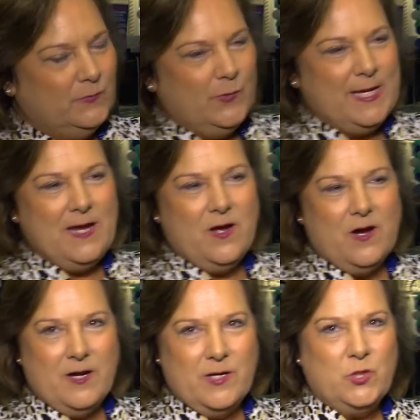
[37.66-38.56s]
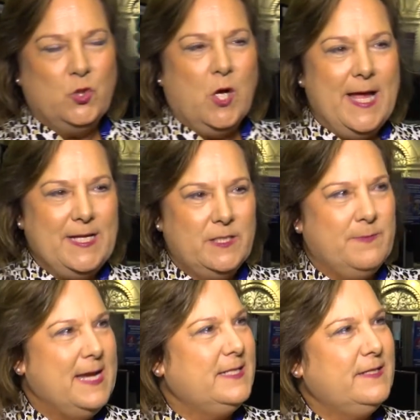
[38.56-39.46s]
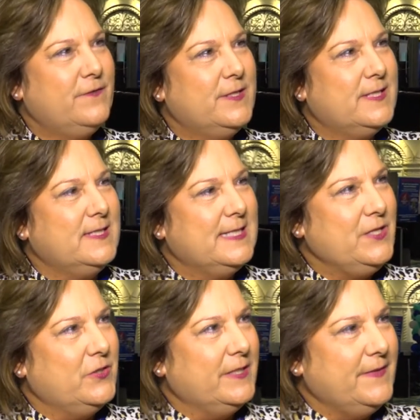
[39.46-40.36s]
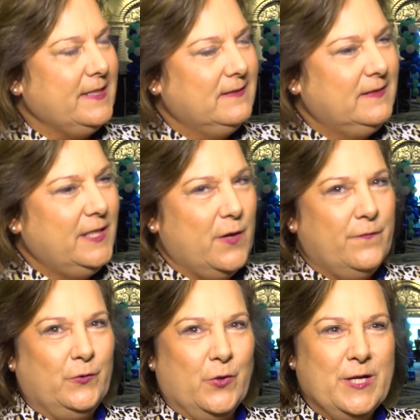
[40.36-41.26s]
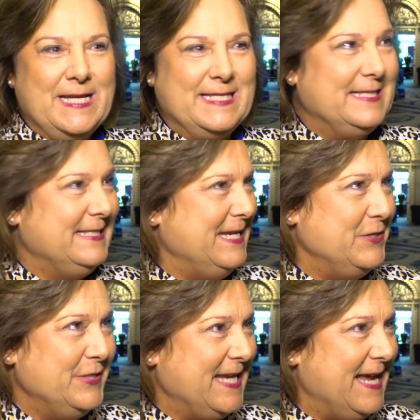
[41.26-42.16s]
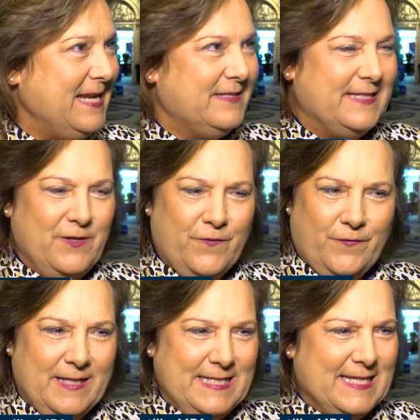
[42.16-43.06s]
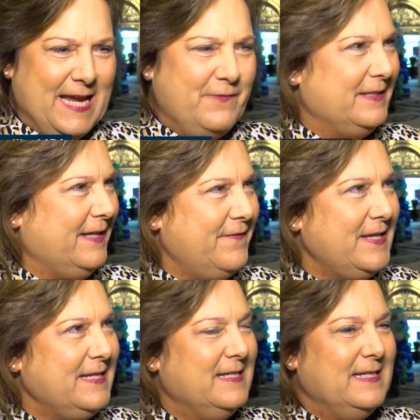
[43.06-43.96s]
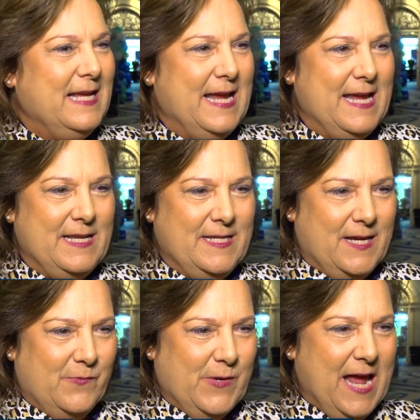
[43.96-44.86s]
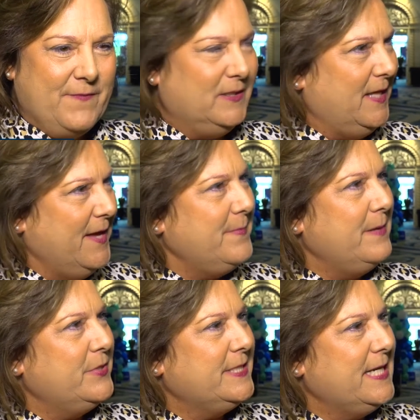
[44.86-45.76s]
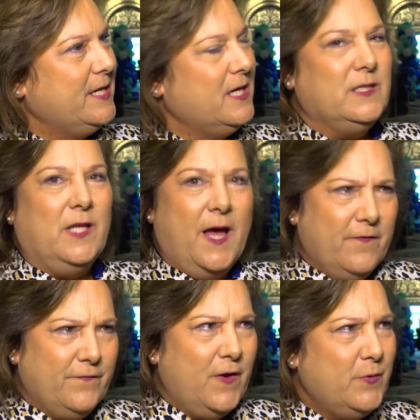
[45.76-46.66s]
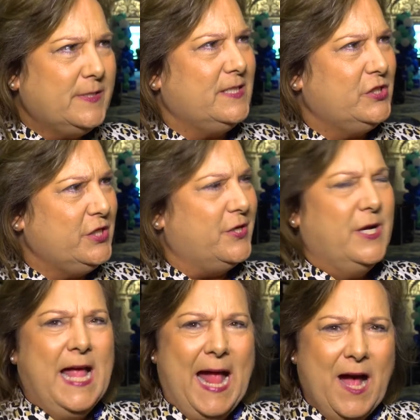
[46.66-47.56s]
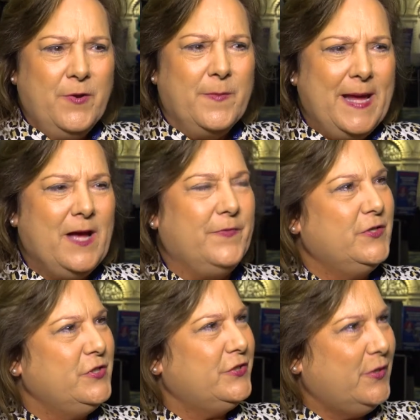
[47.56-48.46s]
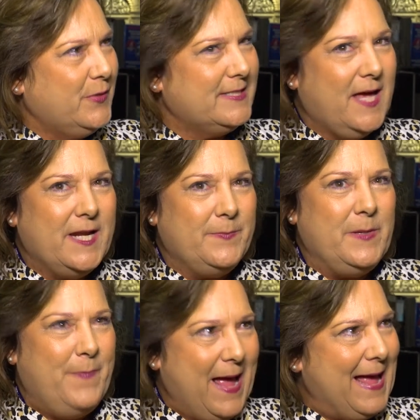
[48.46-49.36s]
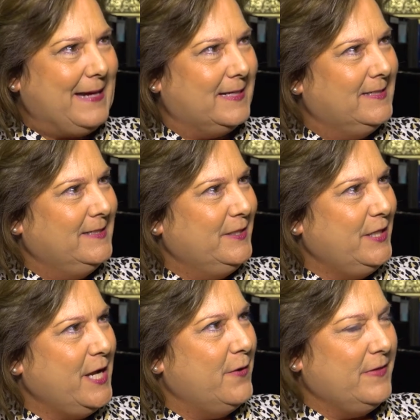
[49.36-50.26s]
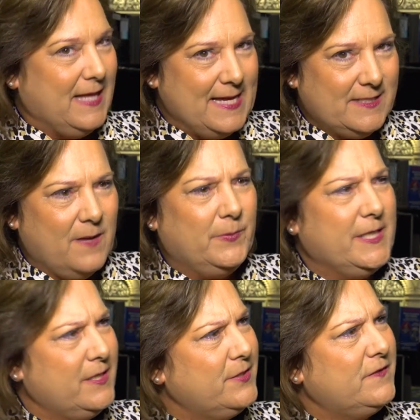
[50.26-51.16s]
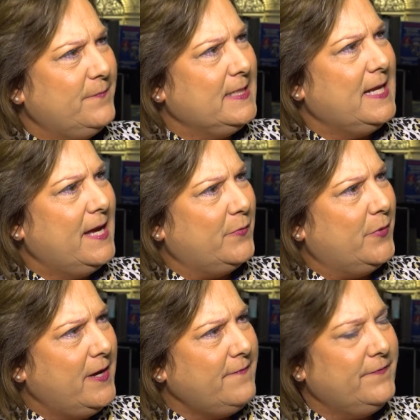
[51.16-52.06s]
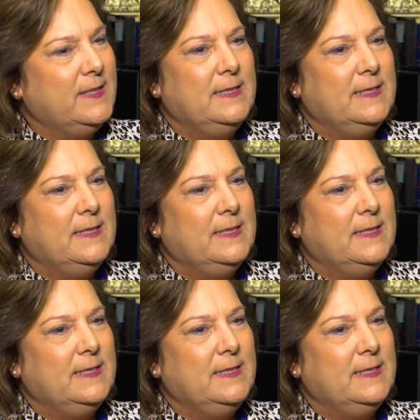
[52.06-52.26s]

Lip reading: We are trying to make a difference in senior living. You know, Florida is a senior state, senior-friendly state. We love it. And we have a lot of members here, a lot of folks this year out and about. They're just so excited to be back. You know, the last couple of years have been kind of rough.